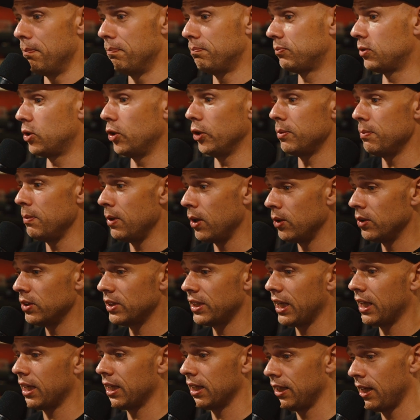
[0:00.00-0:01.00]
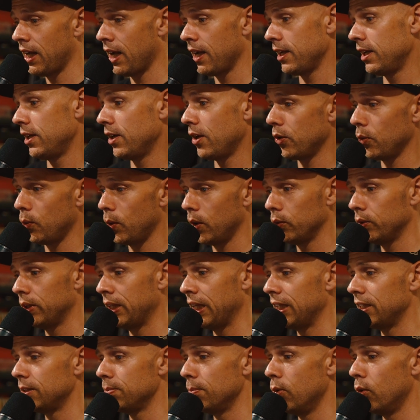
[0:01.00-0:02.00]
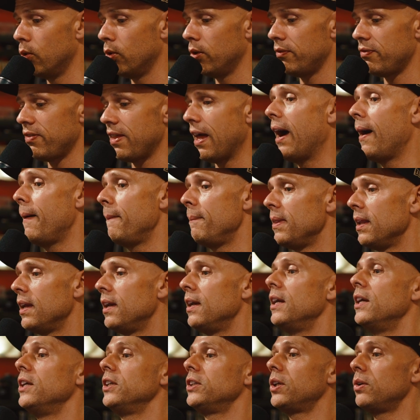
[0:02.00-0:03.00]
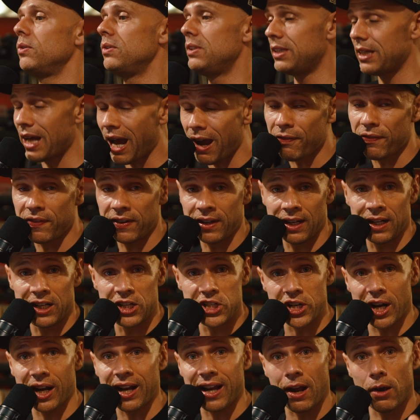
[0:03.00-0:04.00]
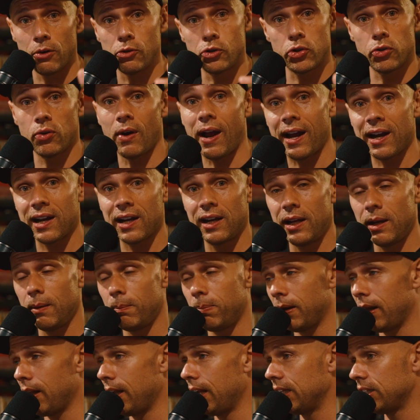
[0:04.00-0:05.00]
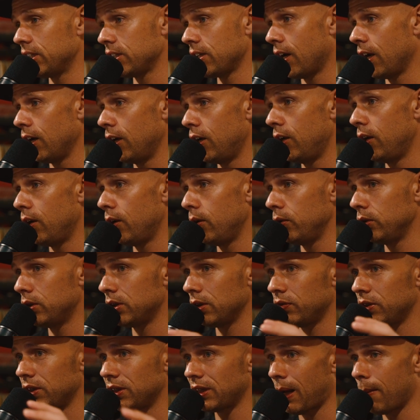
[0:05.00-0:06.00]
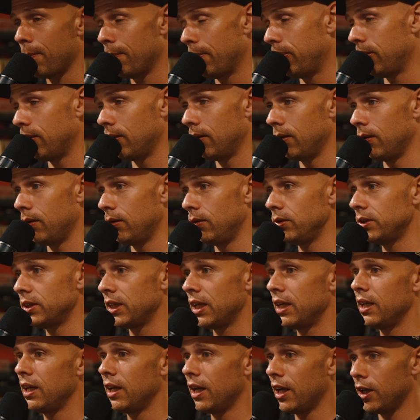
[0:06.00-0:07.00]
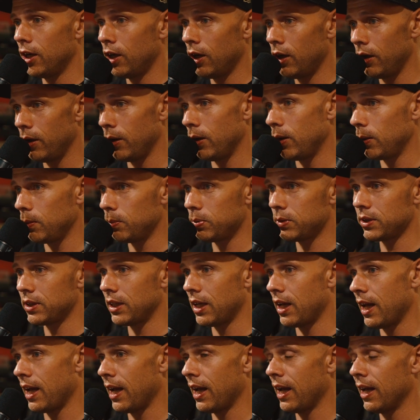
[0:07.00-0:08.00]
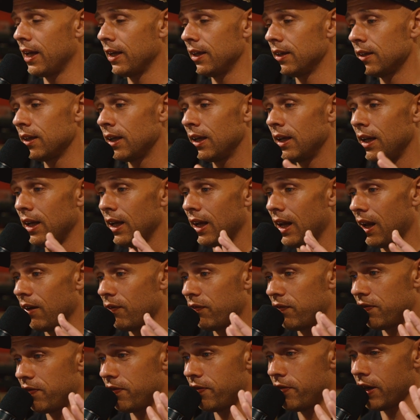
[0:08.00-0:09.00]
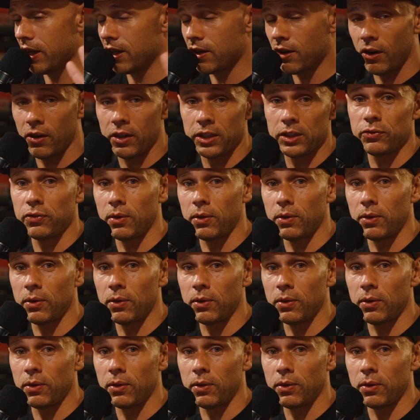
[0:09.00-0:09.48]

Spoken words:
good music and that. You know, the world needs more of that. So definitely check out TrackLib. It's got loads of samples and loops. And if the guys